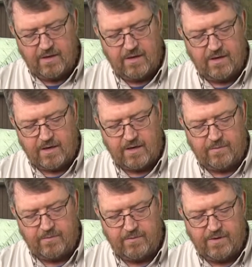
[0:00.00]

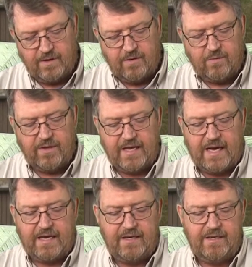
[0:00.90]
One of the
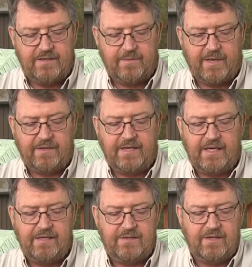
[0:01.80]
oddities about
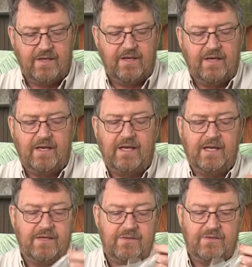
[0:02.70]
these
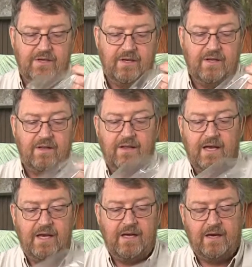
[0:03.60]
is
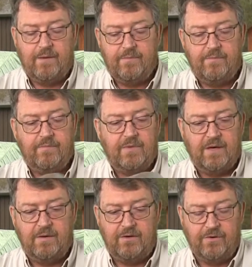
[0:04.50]
they're
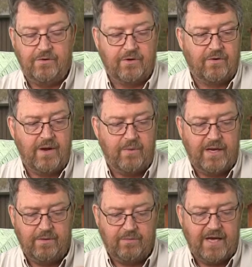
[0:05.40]
a great
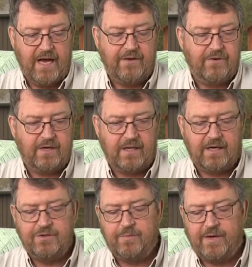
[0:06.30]
way to rehydrate a
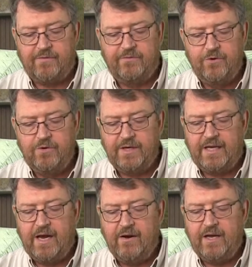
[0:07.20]
large amount of food and
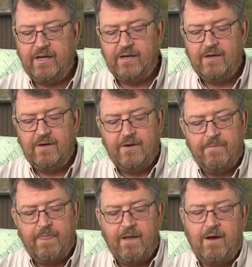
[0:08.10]
carry it,
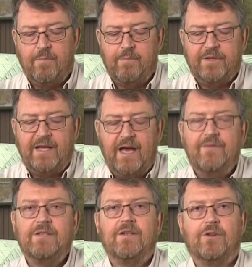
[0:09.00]
but they
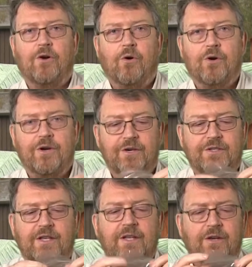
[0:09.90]
have these little corners, and the